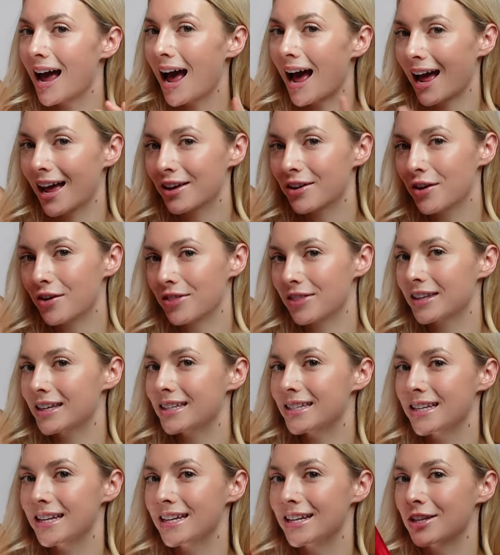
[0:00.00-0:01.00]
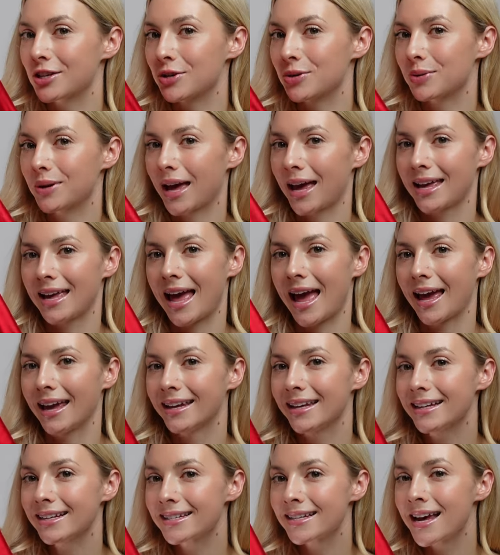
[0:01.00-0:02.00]
I got this in a UK
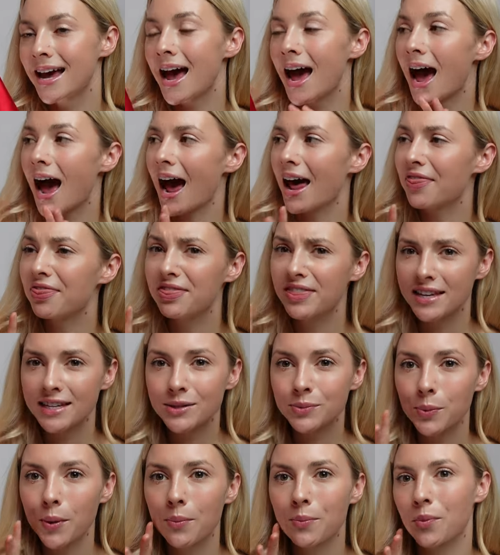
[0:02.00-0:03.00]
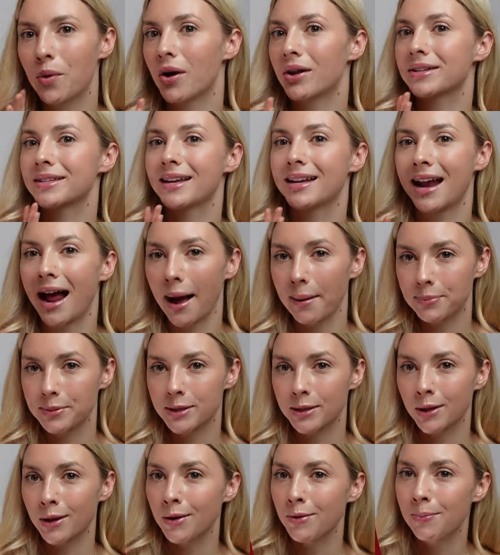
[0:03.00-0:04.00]
8, and this one was an
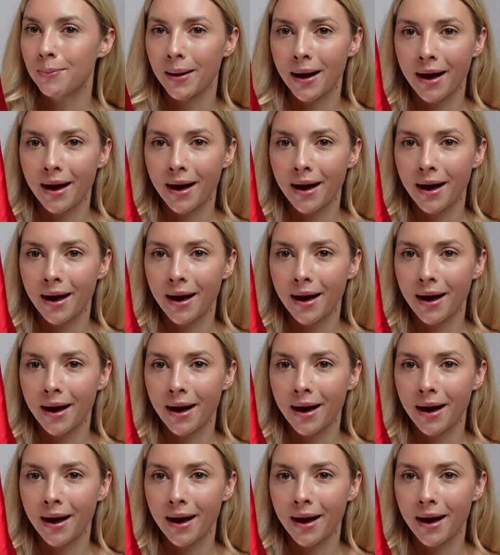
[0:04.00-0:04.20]
absolute